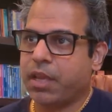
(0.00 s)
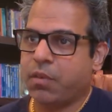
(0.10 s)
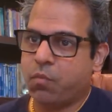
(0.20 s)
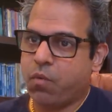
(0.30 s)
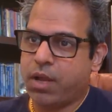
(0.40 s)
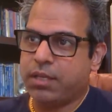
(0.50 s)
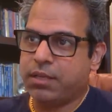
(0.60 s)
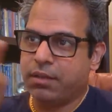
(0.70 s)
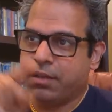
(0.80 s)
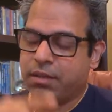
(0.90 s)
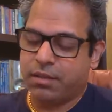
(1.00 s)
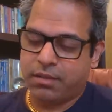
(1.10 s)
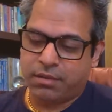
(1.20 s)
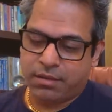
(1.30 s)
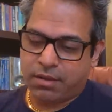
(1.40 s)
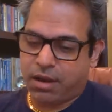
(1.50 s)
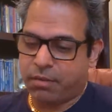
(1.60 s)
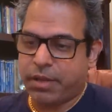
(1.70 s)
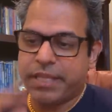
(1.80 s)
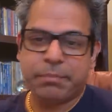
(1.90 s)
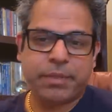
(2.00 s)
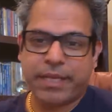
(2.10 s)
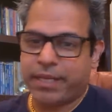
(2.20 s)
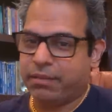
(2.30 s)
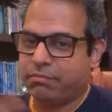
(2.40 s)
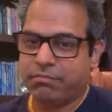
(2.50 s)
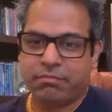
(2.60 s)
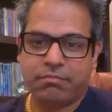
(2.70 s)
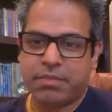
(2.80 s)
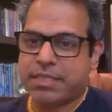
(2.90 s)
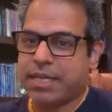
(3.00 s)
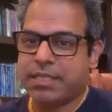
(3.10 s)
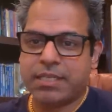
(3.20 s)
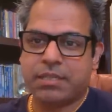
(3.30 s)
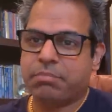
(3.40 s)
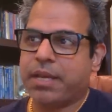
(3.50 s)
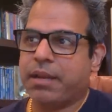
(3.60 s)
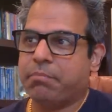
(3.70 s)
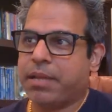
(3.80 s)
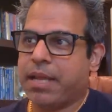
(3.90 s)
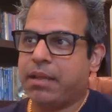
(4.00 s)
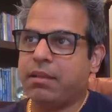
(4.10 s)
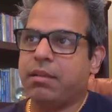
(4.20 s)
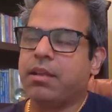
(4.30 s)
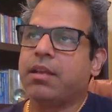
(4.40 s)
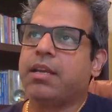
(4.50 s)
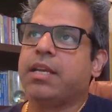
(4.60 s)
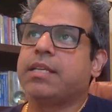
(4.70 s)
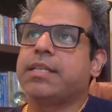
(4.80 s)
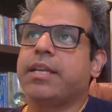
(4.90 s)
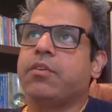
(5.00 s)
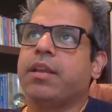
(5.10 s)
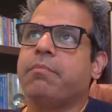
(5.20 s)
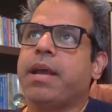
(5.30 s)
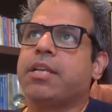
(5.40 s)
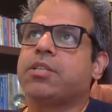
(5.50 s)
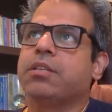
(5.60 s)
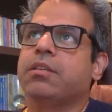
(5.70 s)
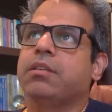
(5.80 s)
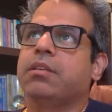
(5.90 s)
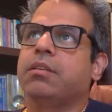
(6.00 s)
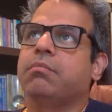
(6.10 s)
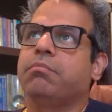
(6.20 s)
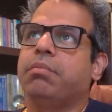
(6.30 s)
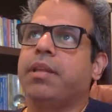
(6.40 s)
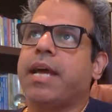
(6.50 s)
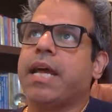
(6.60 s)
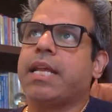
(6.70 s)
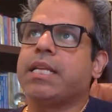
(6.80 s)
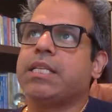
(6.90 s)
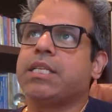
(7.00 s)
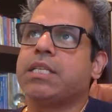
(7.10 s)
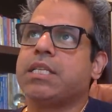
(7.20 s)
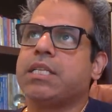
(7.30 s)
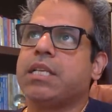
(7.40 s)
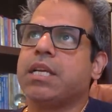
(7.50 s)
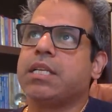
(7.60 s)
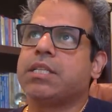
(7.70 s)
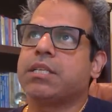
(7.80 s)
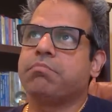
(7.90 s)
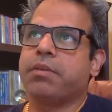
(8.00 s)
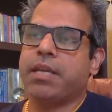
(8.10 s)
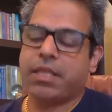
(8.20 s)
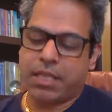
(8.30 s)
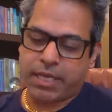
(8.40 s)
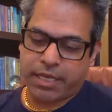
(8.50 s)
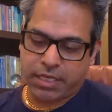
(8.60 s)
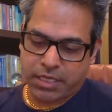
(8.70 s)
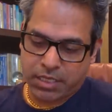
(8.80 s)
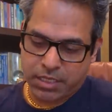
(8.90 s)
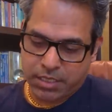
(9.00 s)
and what karma they play besides just a planet. Planet. It's like you can imagine planet just being like